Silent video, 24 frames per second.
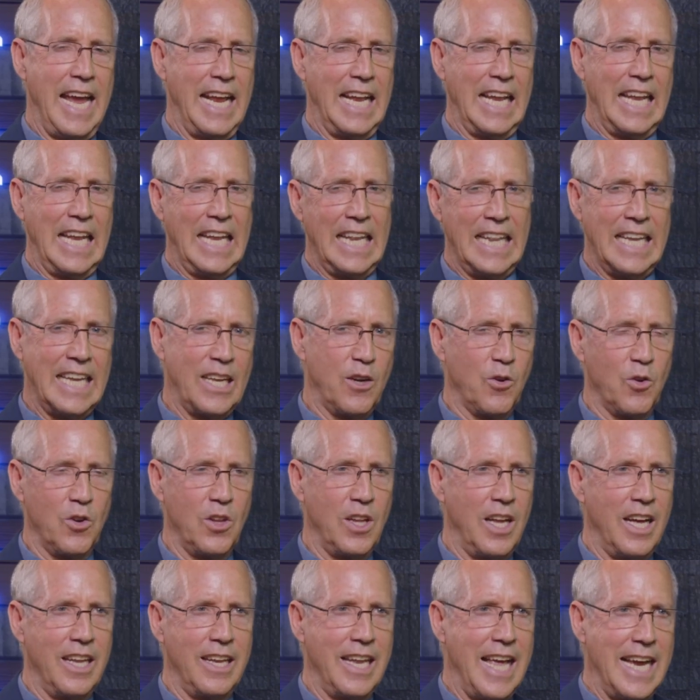a
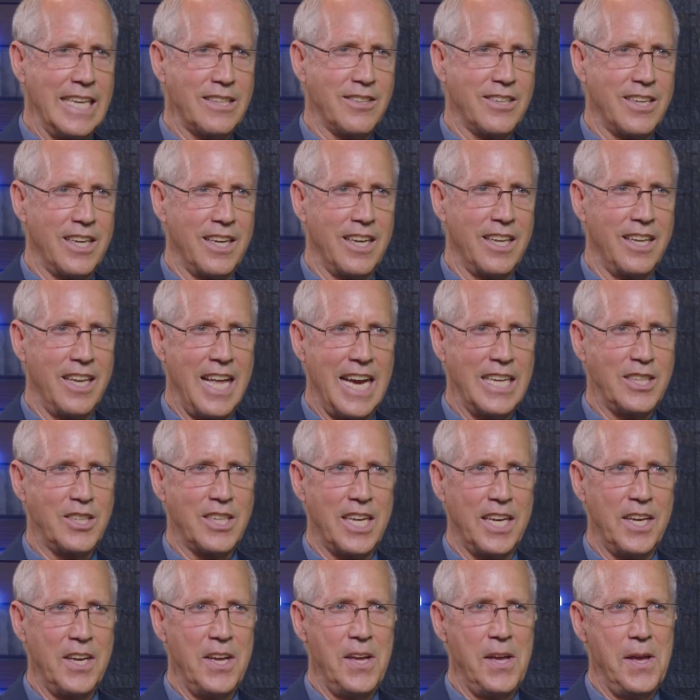literal Elijah,
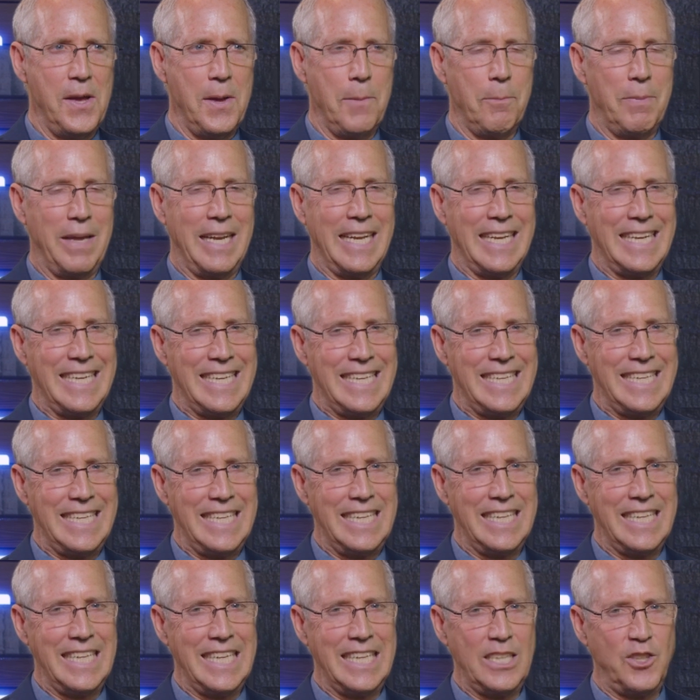Elijah but it,
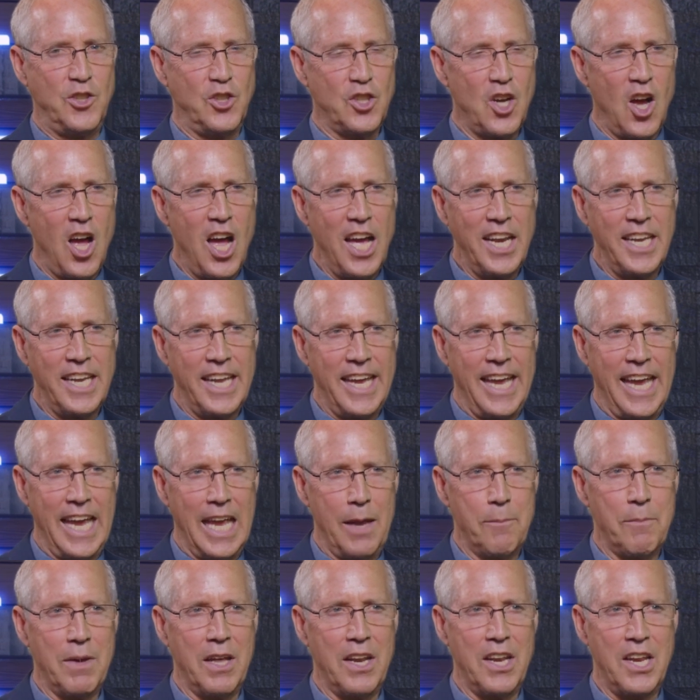John
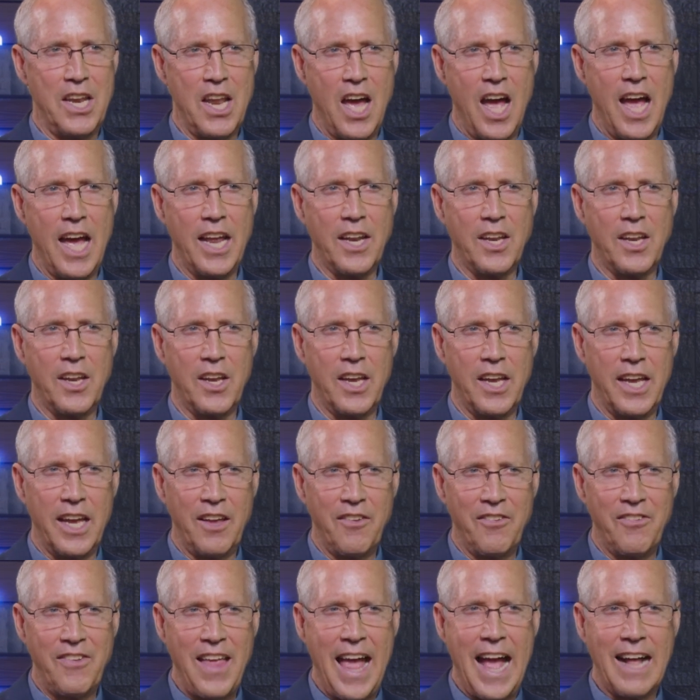came not
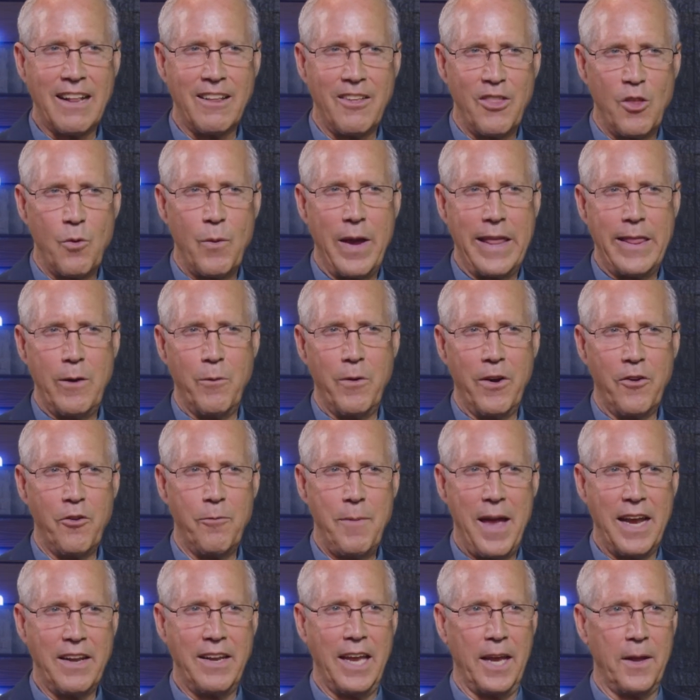exactly the way they were
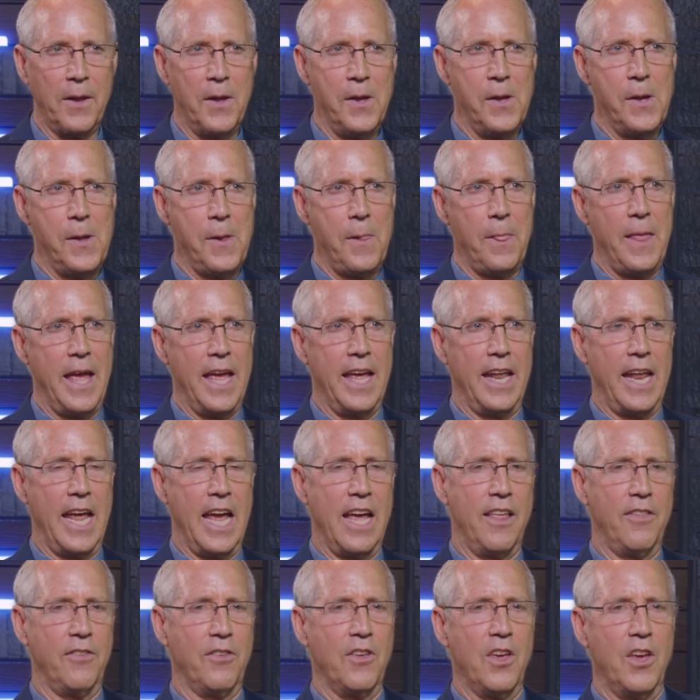expecting. That's right. And,
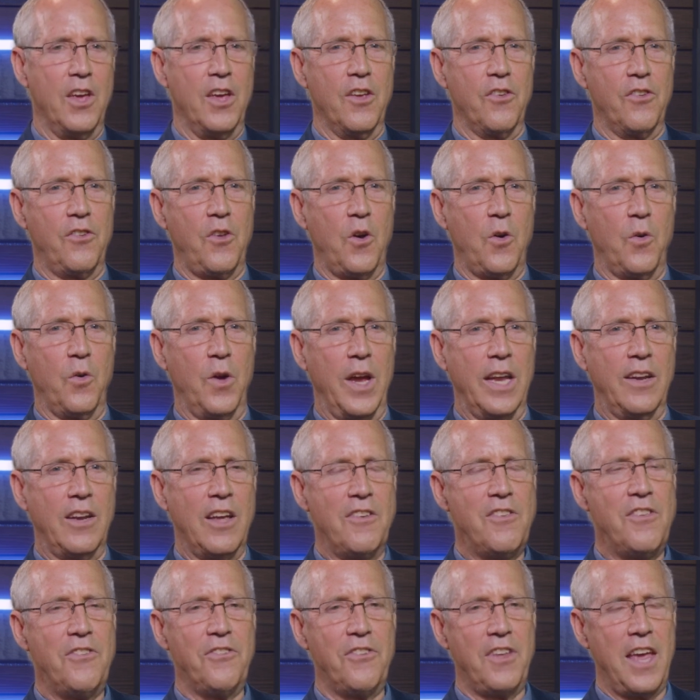and so it
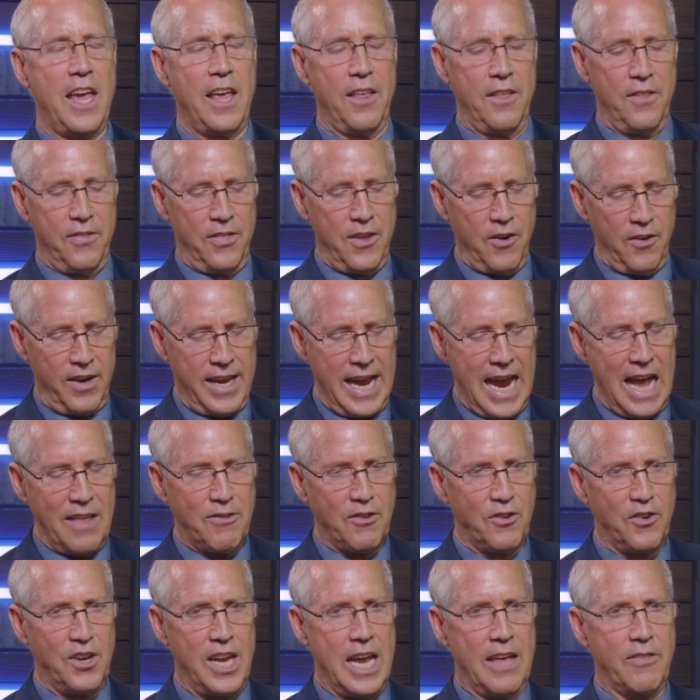doesn't say they're
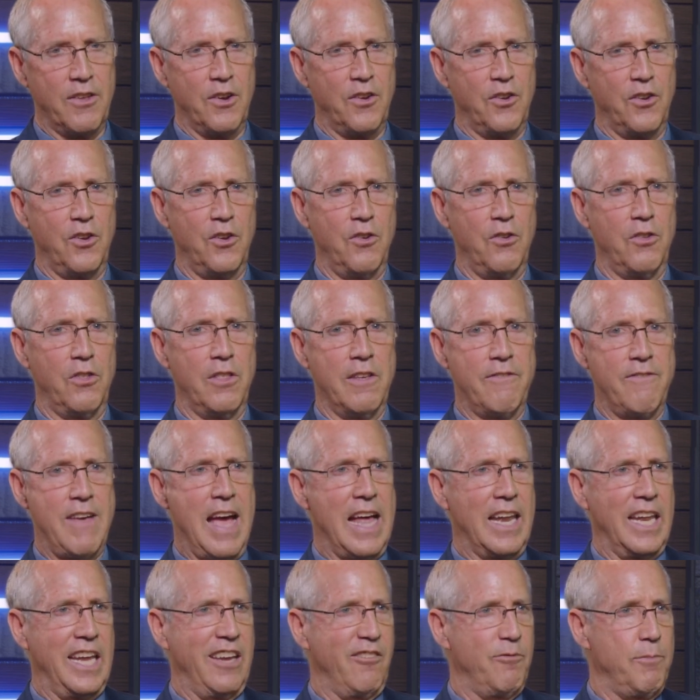gathered together to the
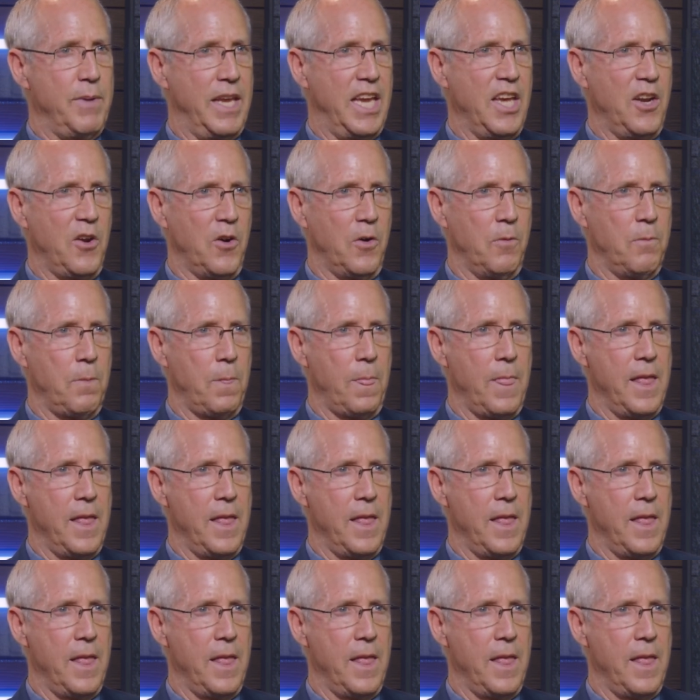Valley of Megiddo.